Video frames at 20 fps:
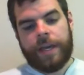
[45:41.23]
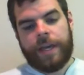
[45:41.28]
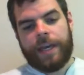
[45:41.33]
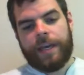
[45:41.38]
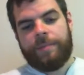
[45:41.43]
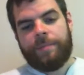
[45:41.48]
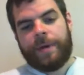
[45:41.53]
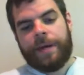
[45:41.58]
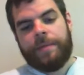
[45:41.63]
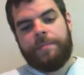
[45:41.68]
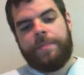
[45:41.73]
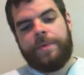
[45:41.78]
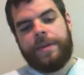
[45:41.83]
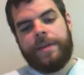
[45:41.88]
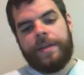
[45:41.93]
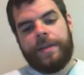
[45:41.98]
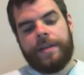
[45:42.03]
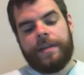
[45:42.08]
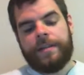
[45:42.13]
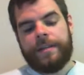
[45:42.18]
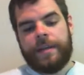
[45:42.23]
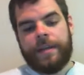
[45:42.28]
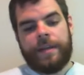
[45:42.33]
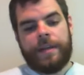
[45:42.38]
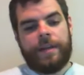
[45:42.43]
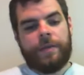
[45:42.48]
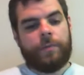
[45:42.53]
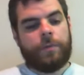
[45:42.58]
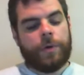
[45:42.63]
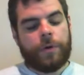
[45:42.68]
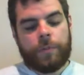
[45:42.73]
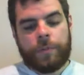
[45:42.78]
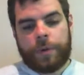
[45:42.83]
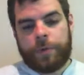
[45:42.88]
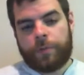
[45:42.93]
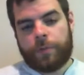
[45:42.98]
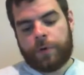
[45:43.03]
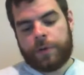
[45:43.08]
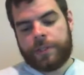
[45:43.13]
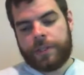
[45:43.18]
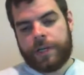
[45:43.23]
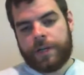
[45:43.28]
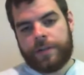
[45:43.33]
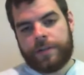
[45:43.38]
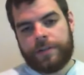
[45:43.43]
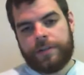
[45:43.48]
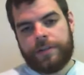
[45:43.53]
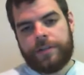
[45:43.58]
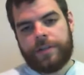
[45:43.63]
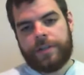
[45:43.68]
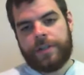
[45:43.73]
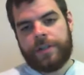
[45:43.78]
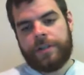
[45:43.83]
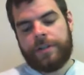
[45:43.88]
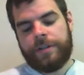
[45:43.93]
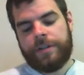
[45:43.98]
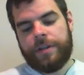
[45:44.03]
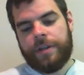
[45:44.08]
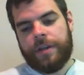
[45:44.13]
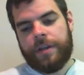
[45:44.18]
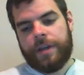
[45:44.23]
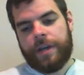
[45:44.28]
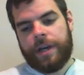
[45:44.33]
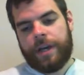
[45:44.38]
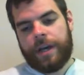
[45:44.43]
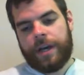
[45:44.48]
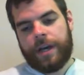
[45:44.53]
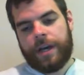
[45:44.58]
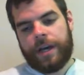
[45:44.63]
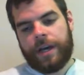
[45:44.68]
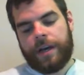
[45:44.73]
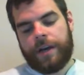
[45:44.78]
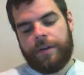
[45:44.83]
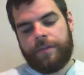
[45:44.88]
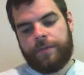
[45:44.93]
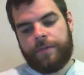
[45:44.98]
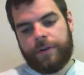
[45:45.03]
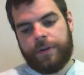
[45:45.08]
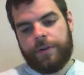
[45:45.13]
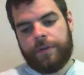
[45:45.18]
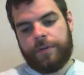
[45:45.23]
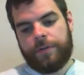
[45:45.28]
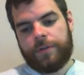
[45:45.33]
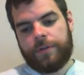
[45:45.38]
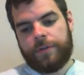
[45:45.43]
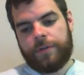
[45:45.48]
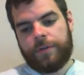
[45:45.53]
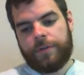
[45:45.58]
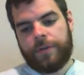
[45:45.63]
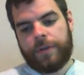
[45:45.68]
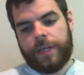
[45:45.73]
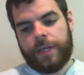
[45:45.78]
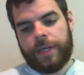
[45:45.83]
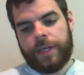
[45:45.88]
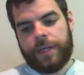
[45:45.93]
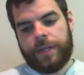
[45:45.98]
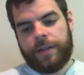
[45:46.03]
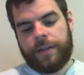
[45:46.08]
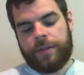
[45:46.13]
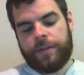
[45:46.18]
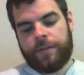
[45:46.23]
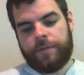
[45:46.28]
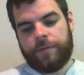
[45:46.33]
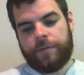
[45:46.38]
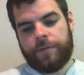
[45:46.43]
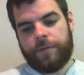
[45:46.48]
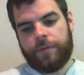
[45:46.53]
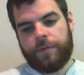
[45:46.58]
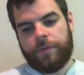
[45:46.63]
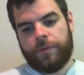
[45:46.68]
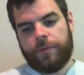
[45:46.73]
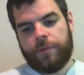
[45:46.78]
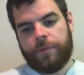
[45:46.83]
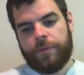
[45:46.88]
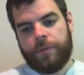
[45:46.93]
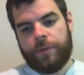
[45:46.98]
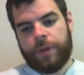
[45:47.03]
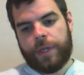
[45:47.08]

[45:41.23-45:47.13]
It will be more challenging for you to get through,